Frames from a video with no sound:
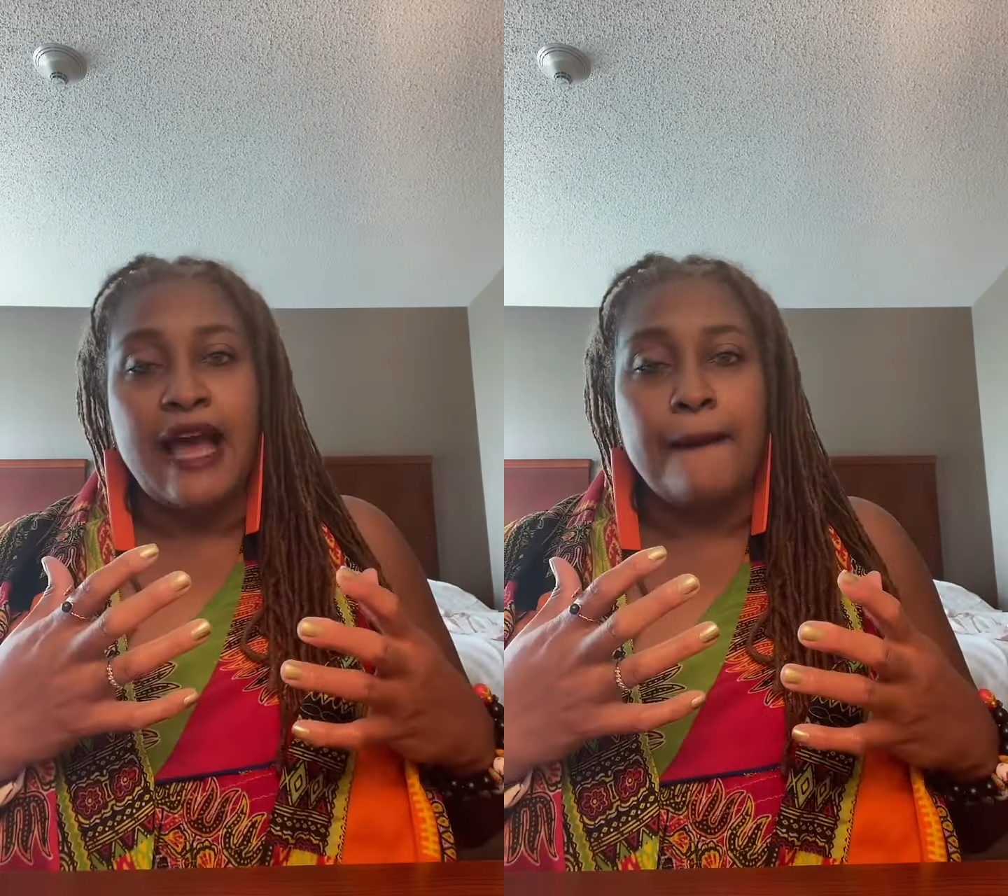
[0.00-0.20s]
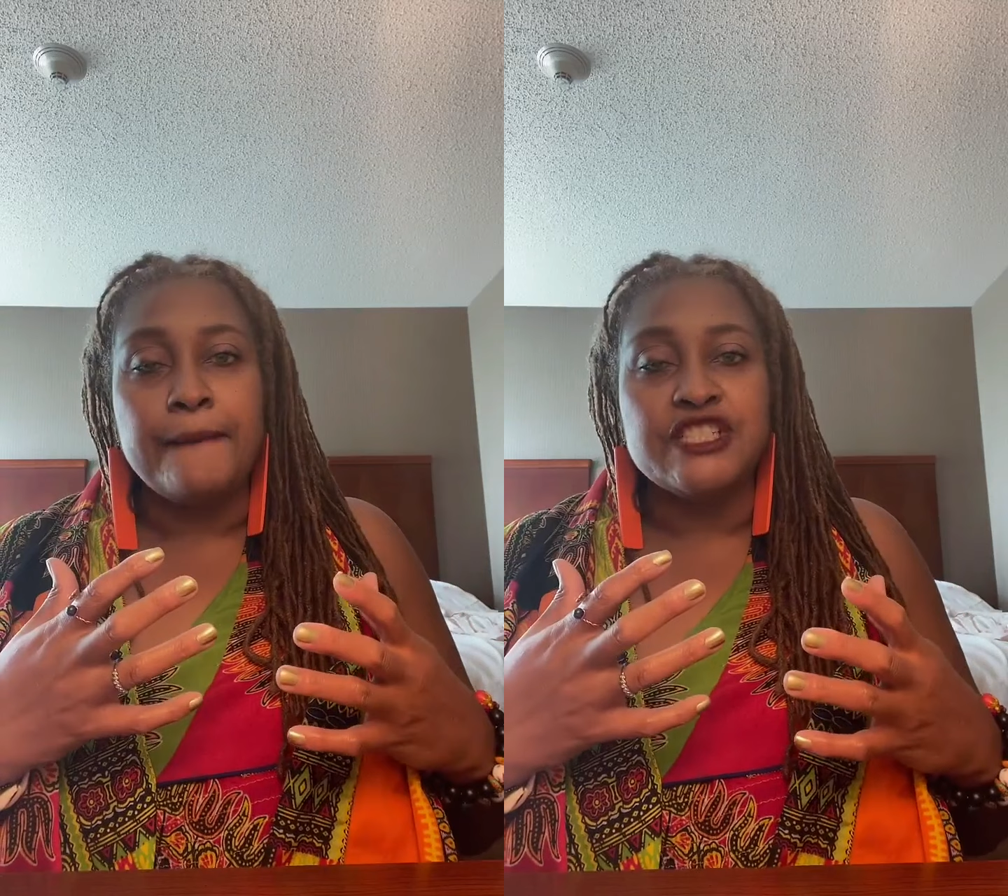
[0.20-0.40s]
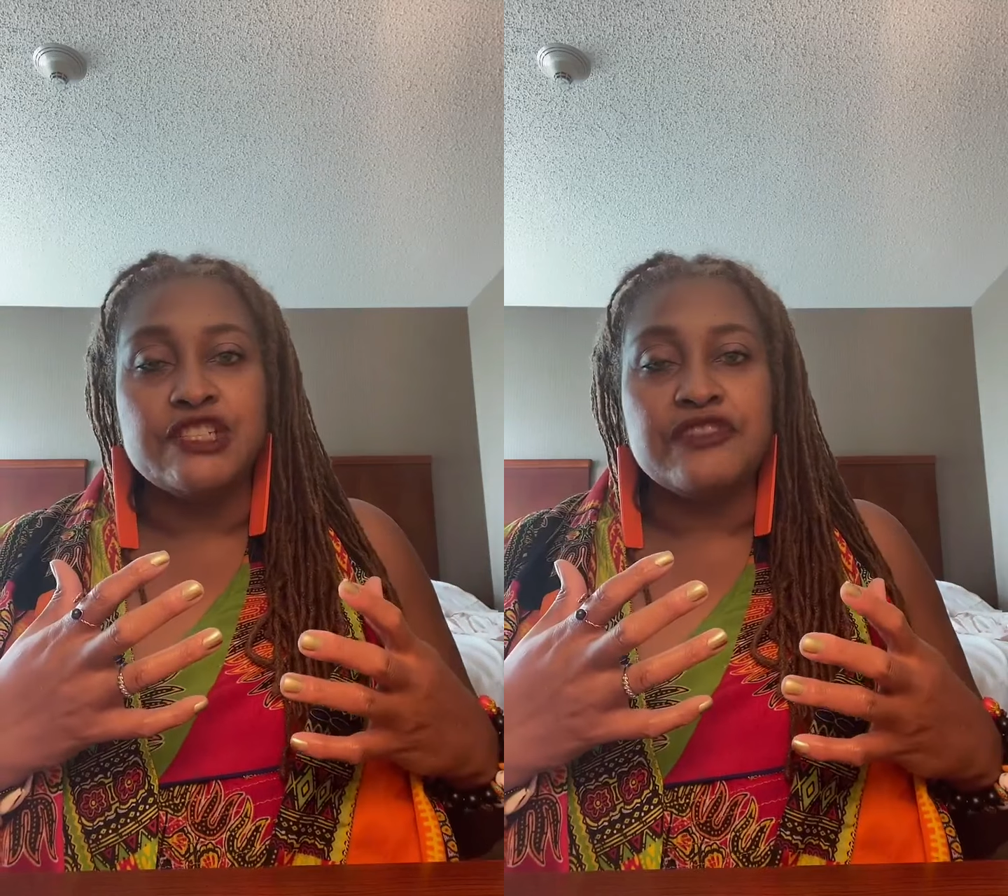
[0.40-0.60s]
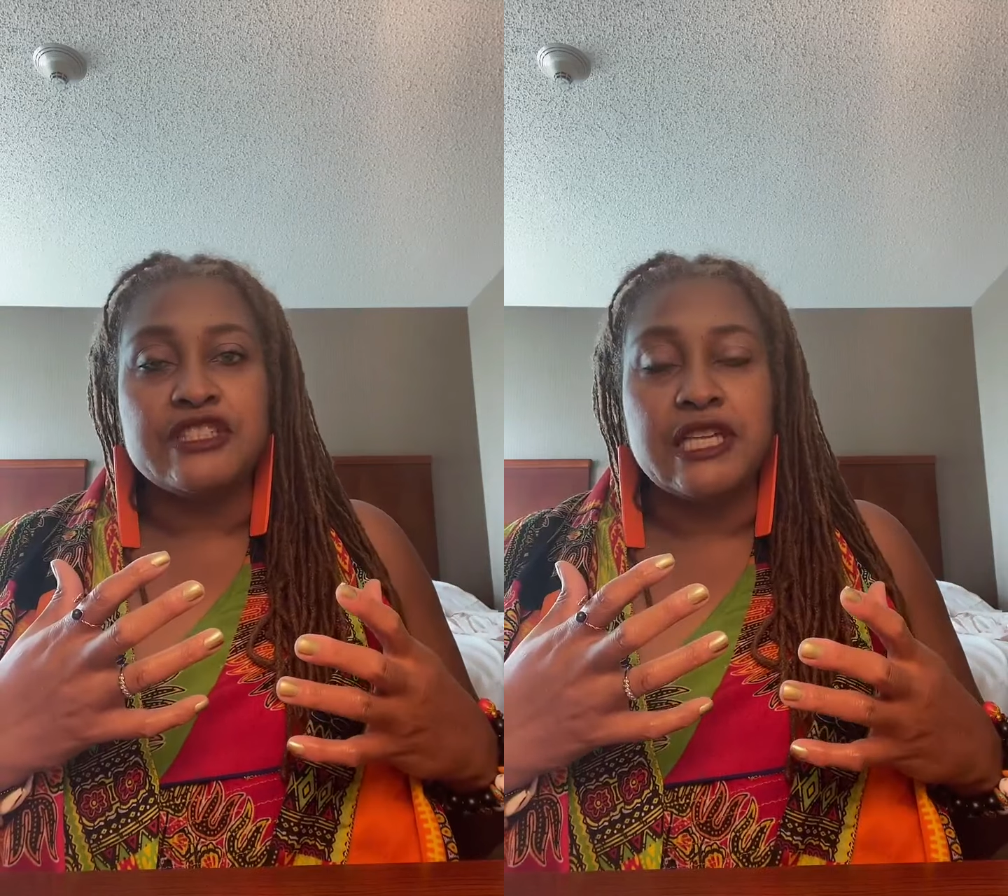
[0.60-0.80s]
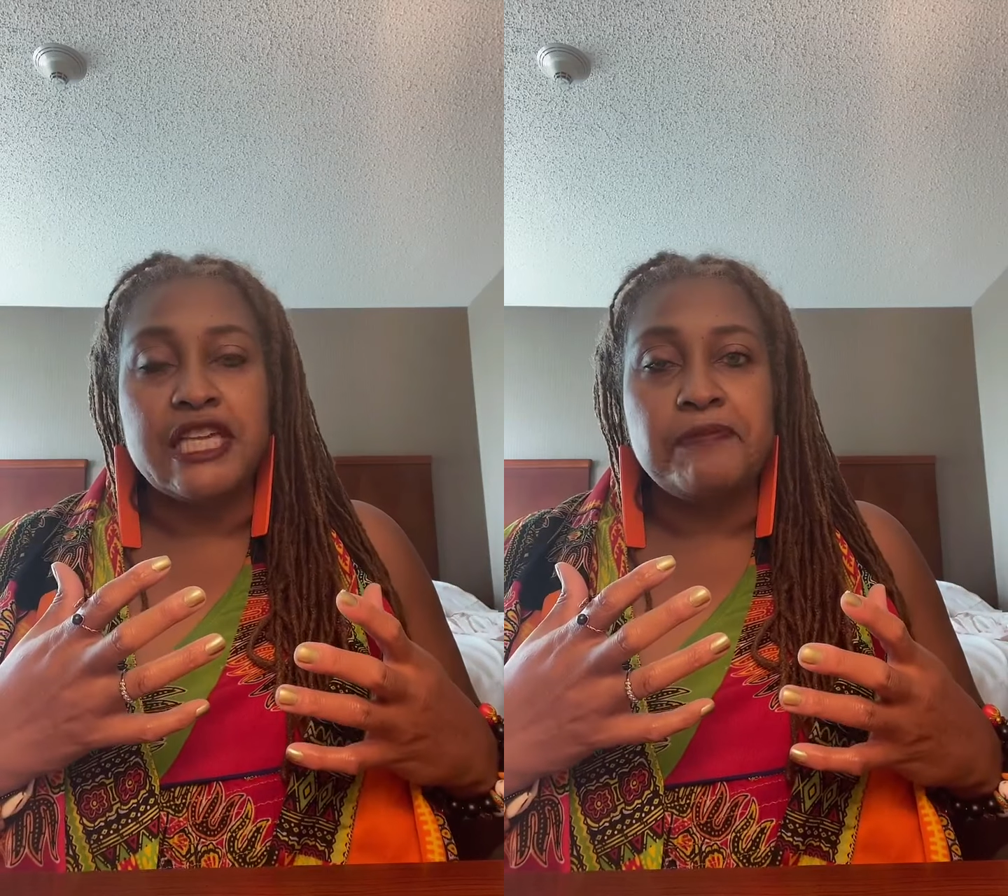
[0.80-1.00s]
how much of it
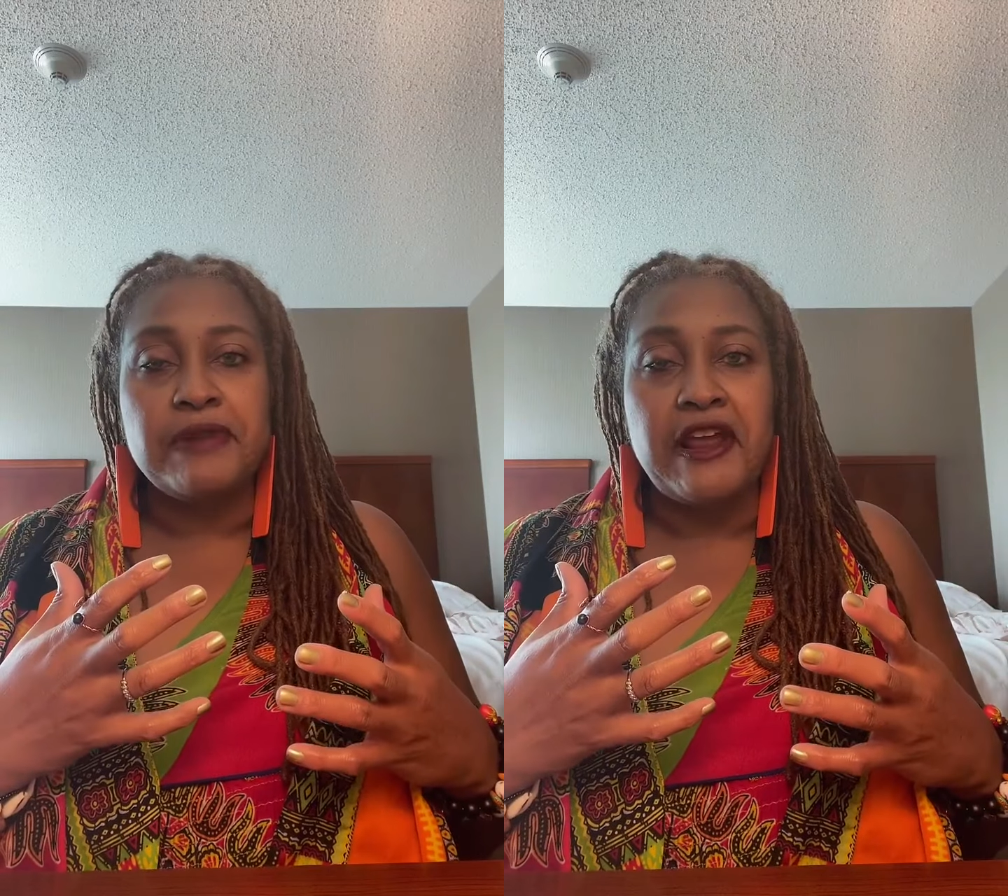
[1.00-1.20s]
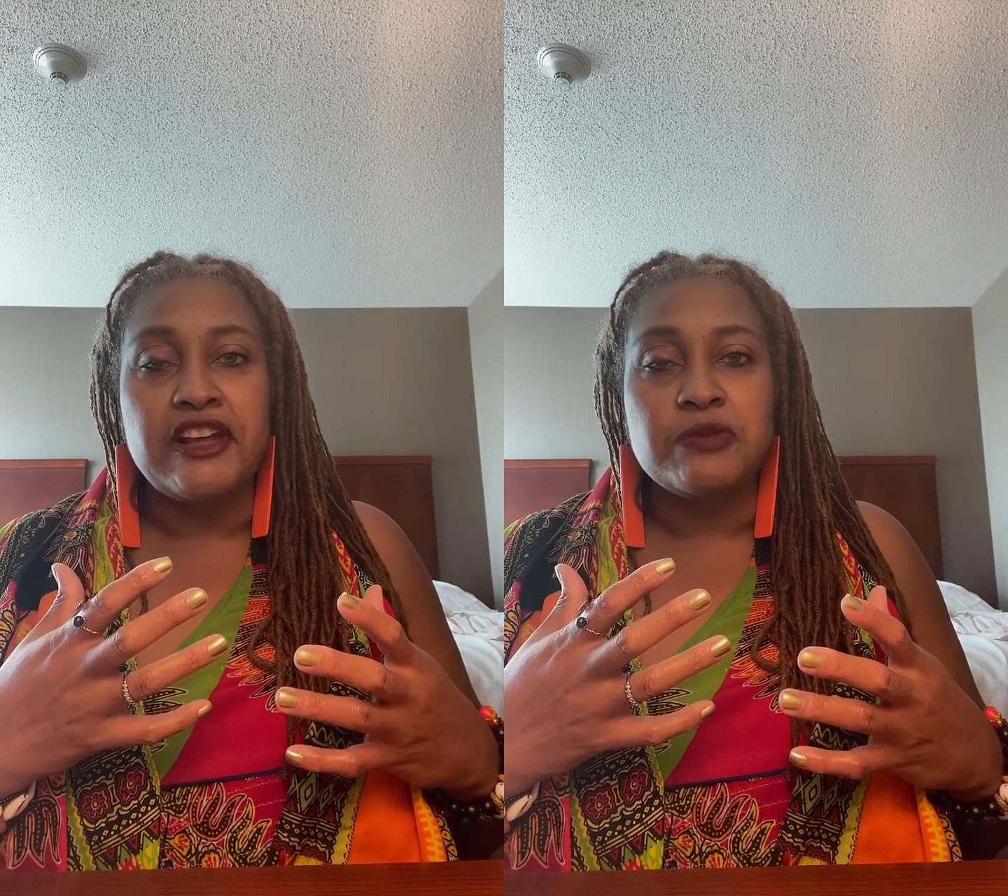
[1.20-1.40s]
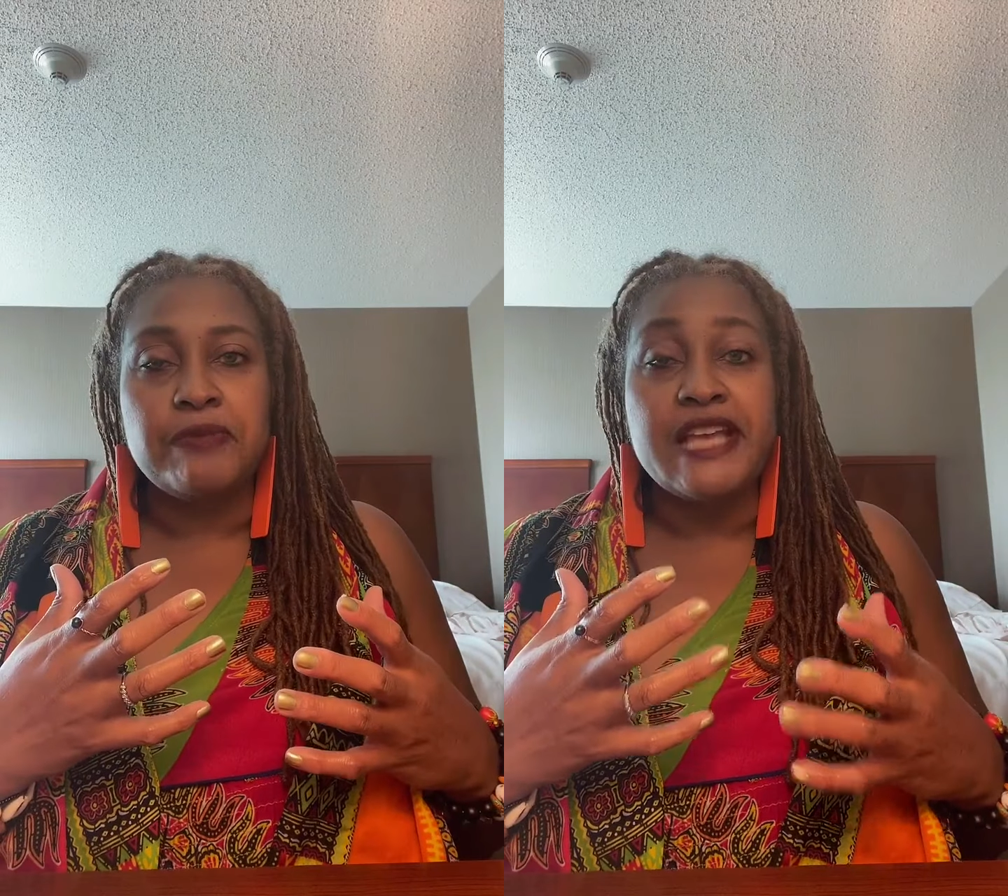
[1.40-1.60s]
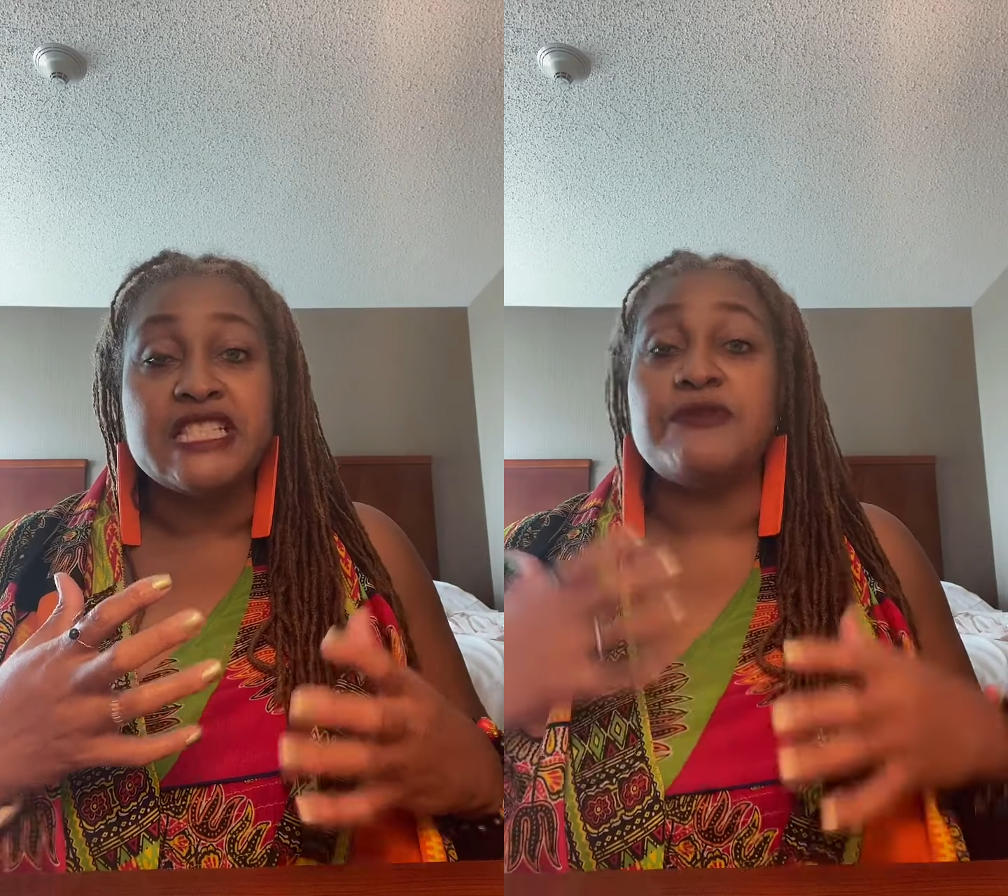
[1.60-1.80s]
to keep in our space.